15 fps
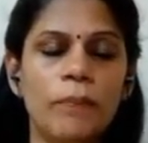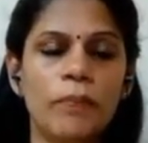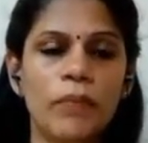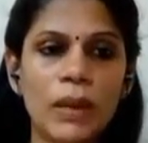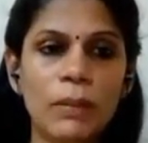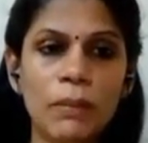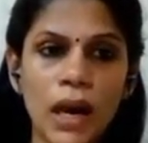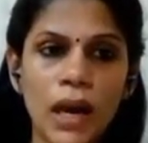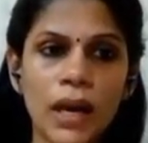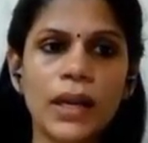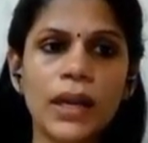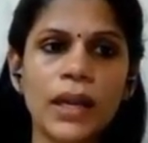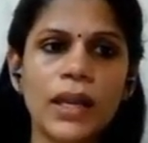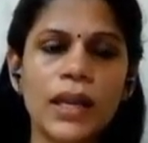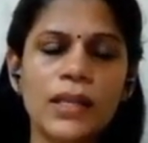a
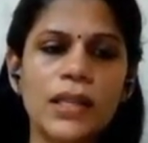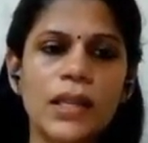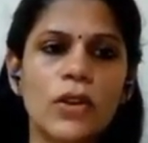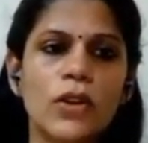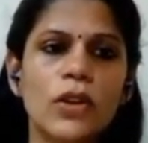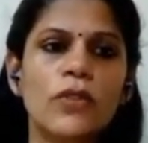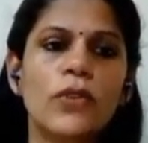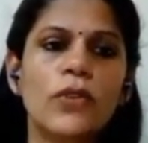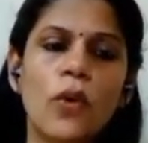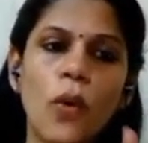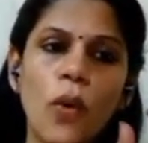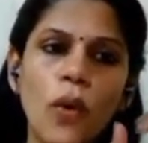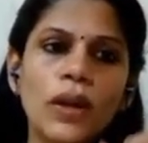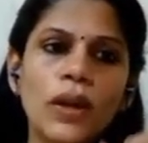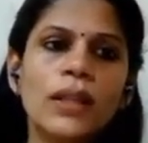marketing executive, to
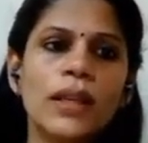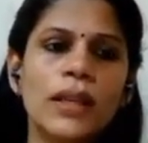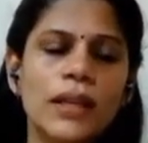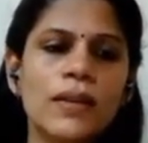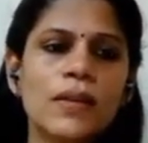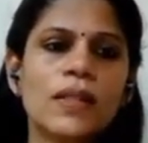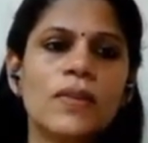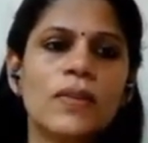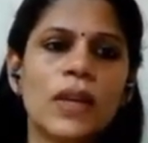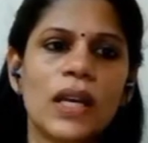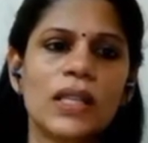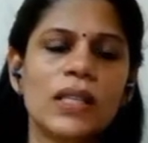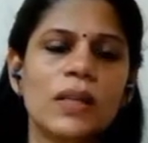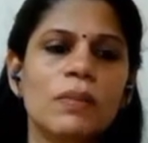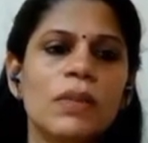hold the interest of the
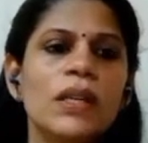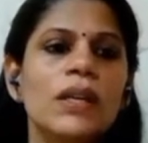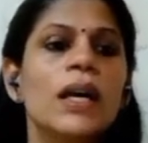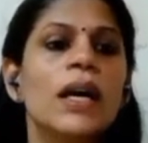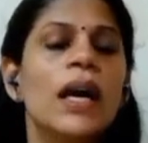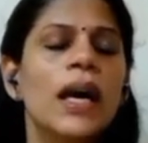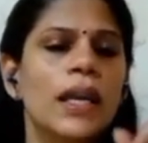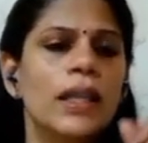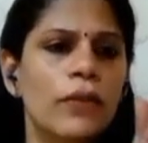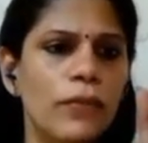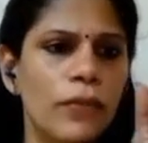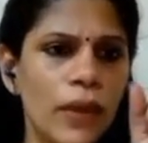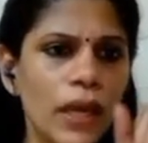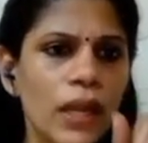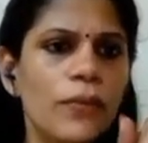customer in the
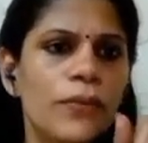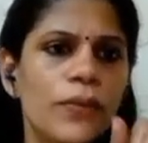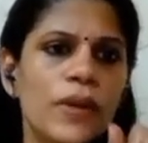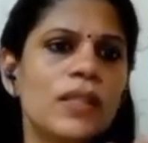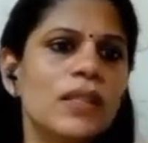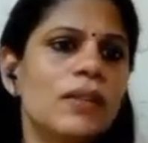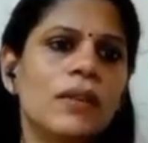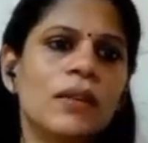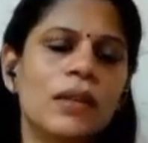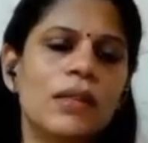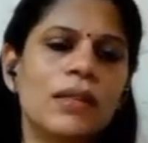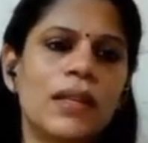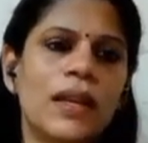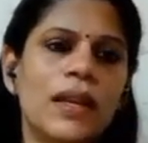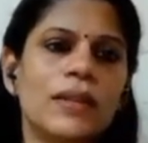very first 30
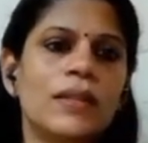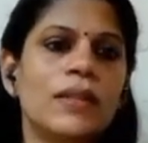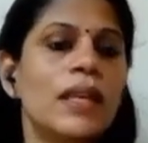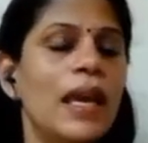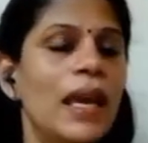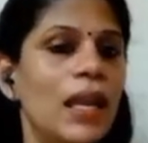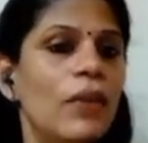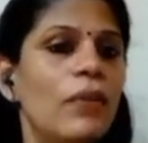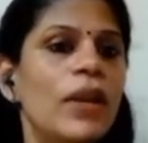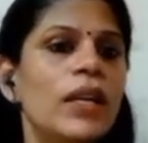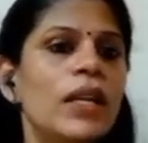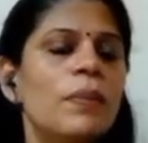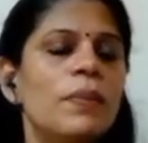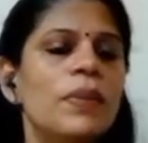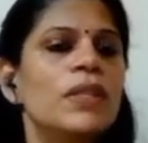seconds.
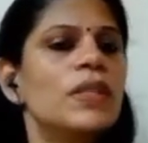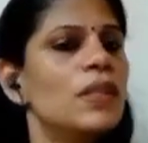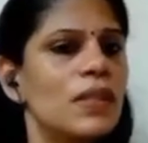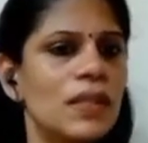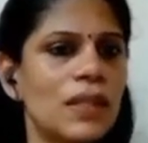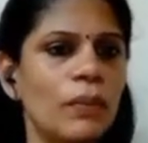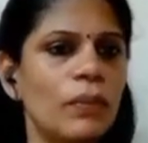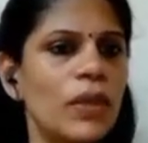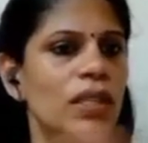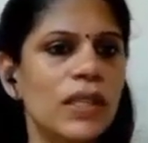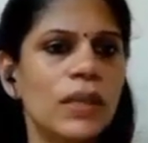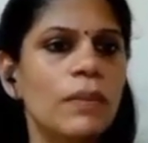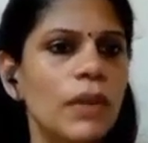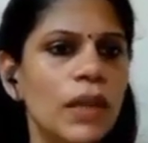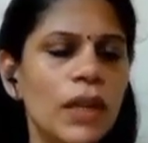Elevator pitch is something
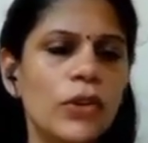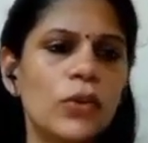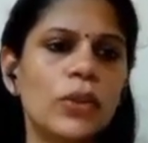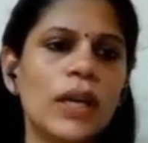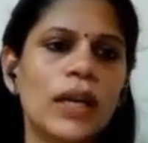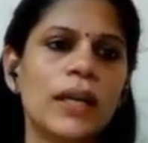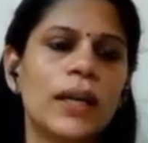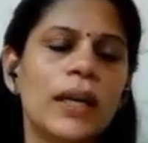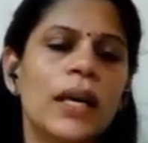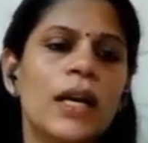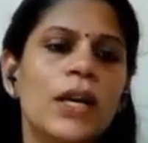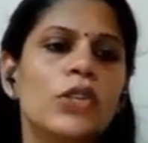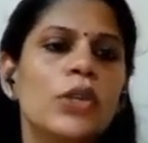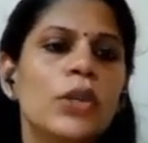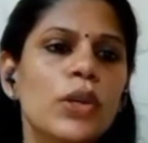similar to that.
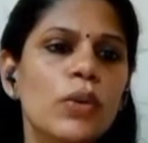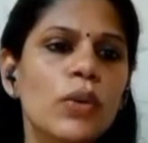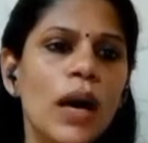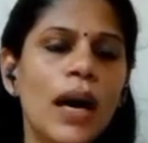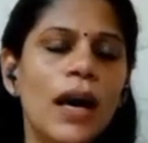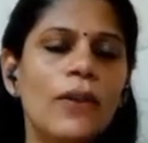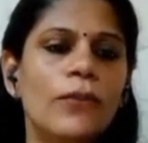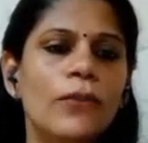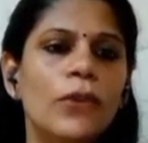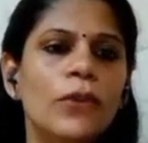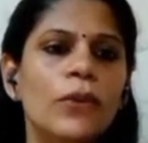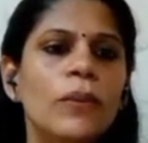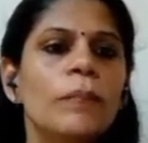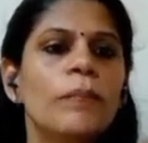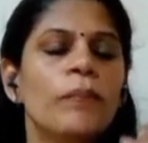So you have
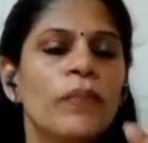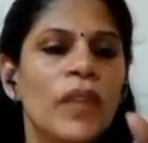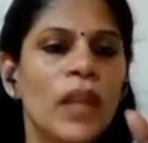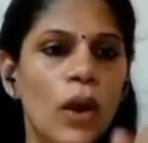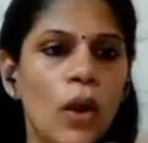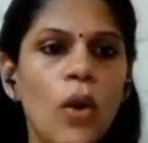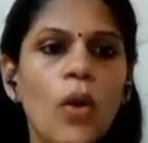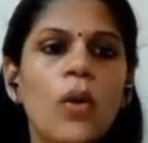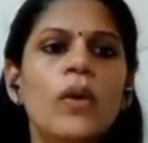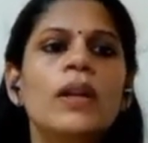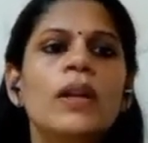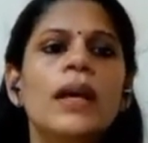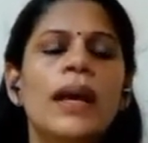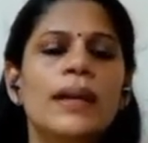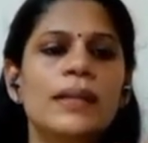to hold
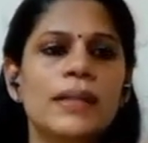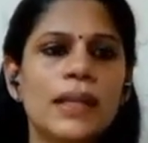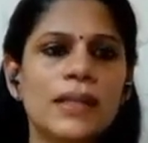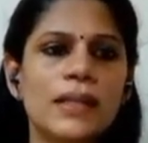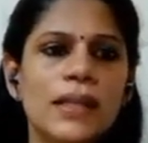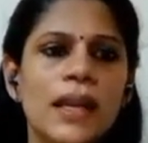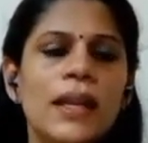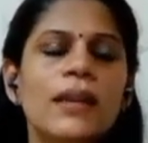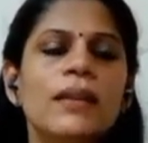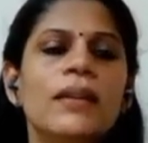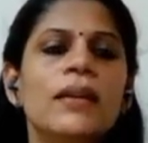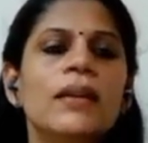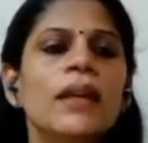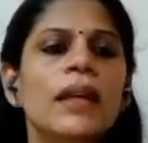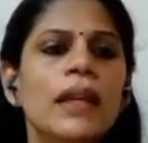and sustain
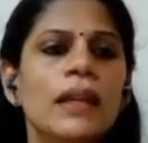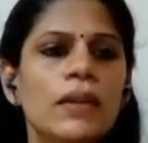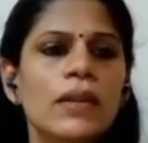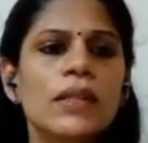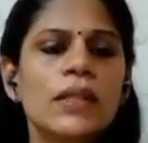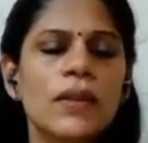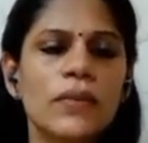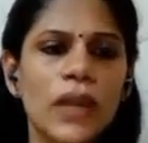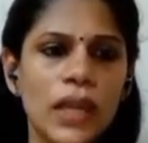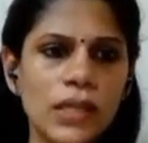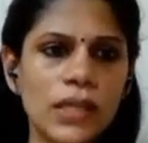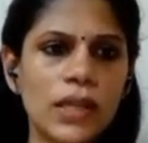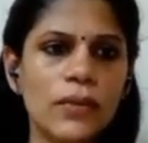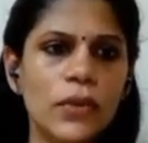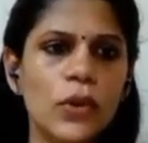the interest of the
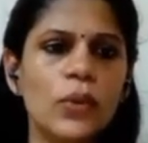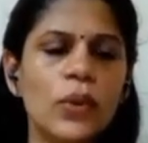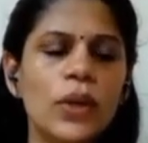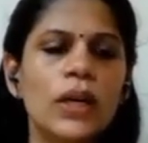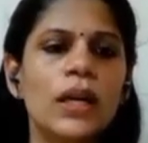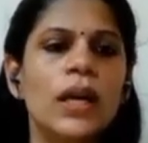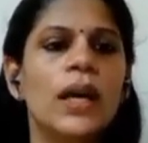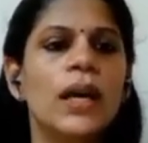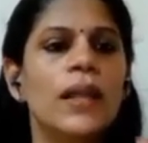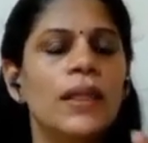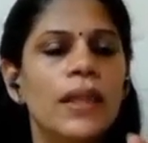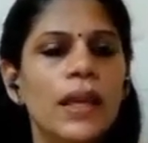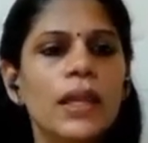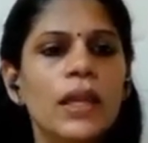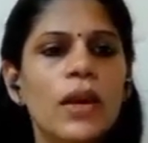interviewer.
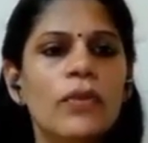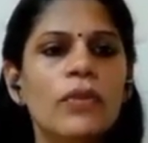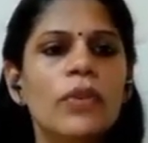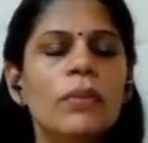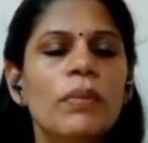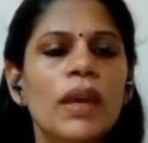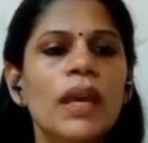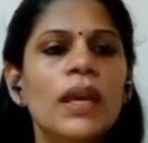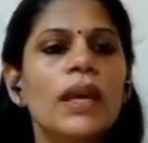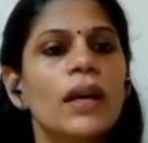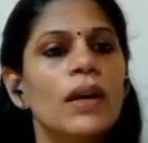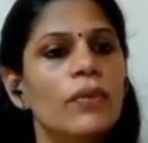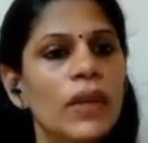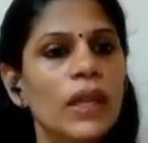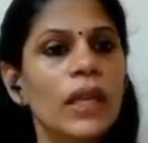Then you have to make a
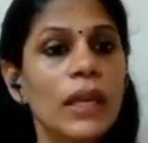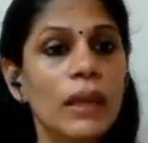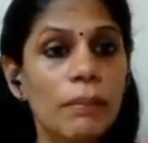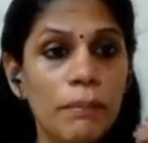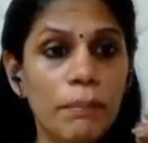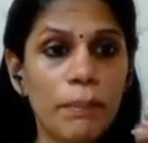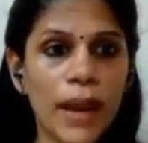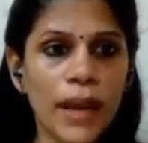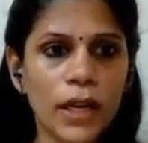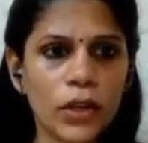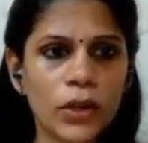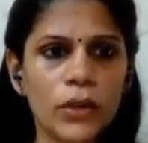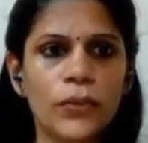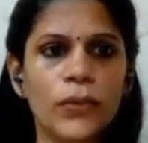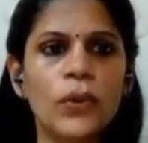very
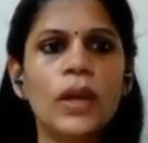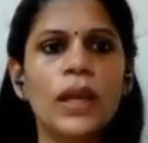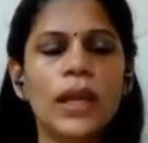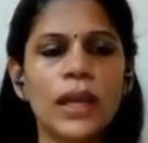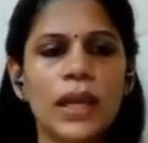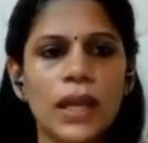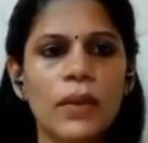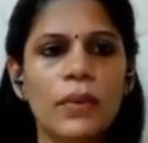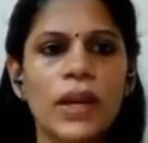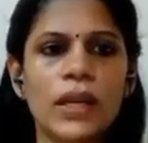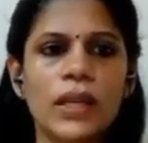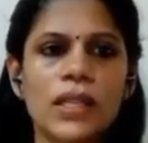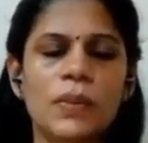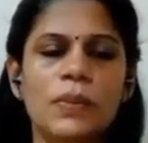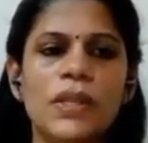impactful
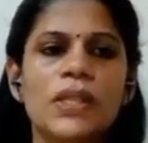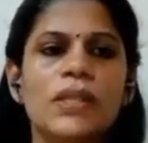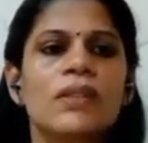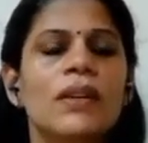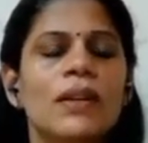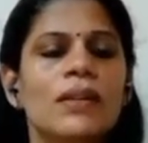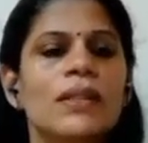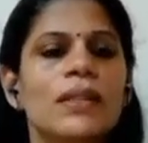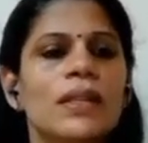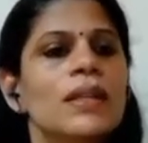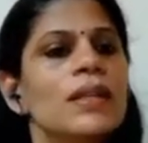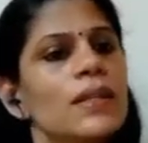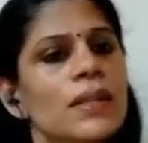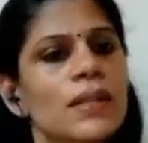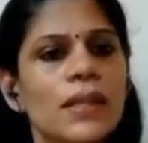elevator speech. That is a
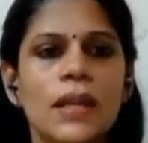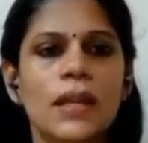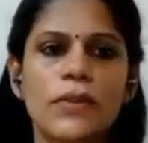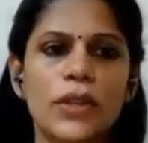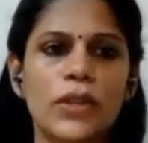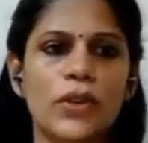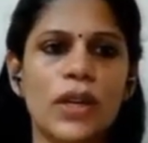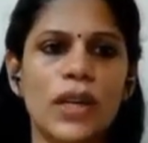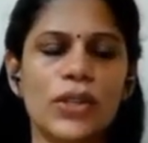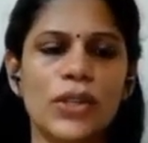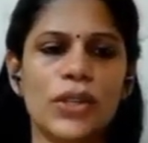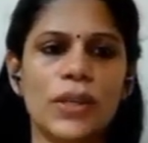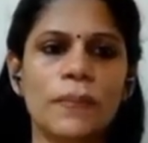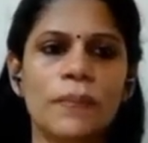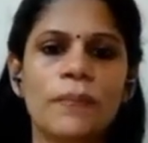
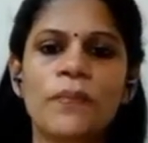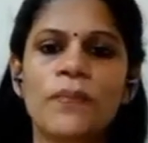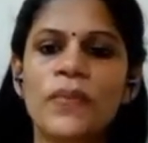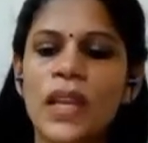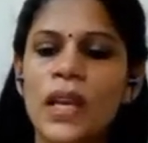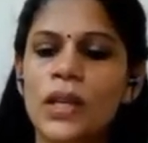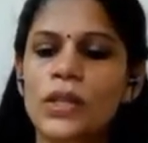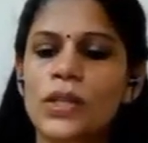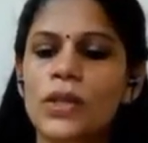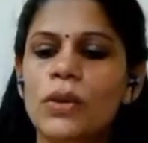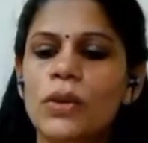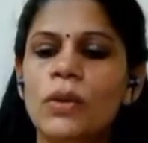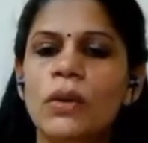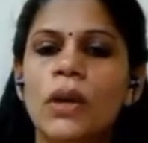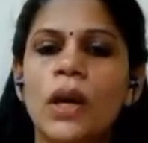self-introduction.
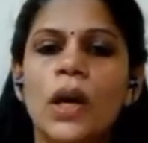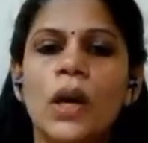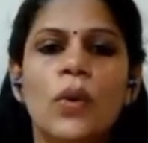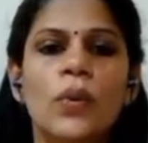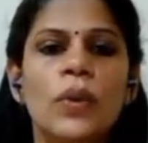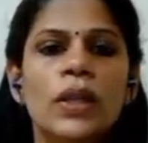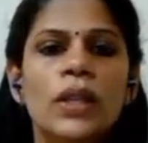So with